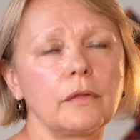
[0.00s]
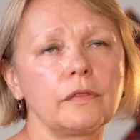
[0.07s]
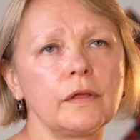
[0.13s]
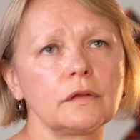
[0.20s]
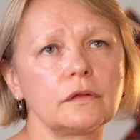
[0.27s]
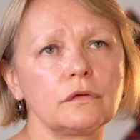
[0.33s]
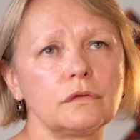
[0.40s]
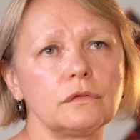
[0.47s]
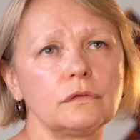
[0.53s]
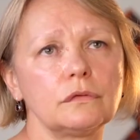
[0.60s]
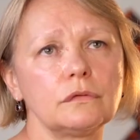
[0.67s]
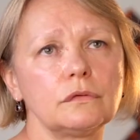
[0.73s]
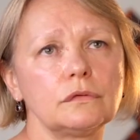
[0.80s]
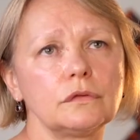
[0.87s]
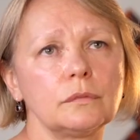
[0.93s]
I think
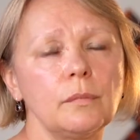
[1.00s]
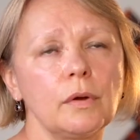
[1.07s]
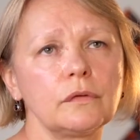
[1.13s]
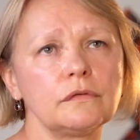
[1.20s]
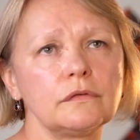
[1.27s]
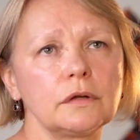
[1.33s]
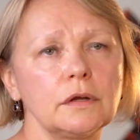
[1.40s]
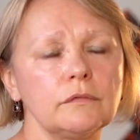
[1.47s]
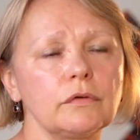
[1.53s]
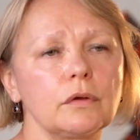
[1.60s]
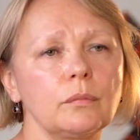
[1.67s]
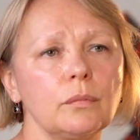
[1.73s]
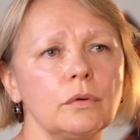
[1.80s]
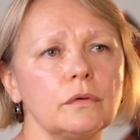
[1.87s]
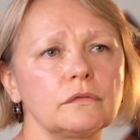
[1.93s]
the most
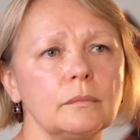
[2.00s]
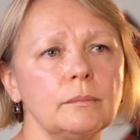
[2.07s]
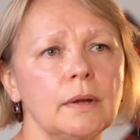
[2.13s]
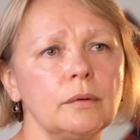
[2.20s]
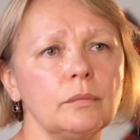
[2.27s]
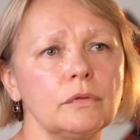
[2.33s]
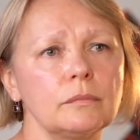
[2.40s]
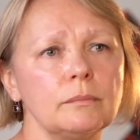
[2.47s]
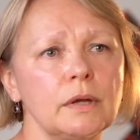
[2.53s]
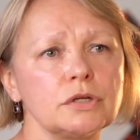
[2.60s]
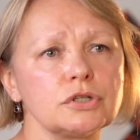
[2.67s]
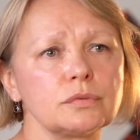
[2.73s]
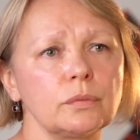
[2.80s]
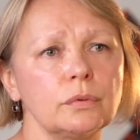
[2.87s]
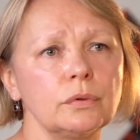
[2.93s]
significant works I've made with
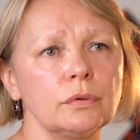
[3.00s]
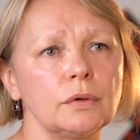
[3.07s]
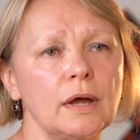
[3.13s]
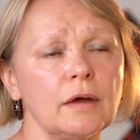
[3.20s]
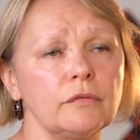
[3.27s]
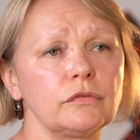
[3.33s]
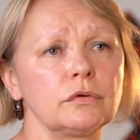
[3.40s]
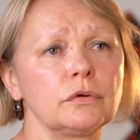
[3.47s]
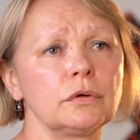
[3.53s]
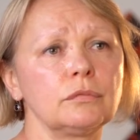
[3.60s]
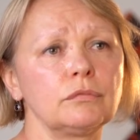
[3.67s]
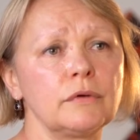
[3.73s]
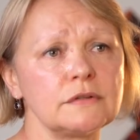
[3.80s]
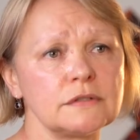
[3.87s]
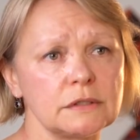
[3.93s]
mesh were after a
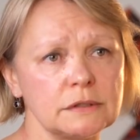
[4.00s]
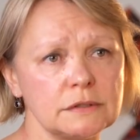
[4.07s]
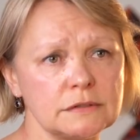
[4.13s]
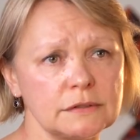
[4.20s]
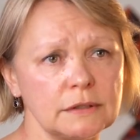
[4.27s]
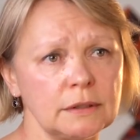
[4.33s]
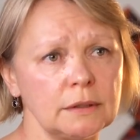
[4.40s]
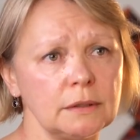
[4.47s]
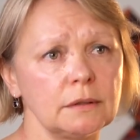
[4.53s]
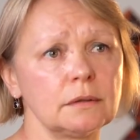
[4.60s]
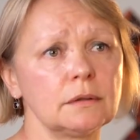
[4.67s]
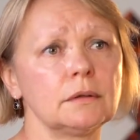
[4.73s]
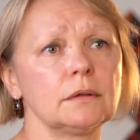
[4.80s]
residency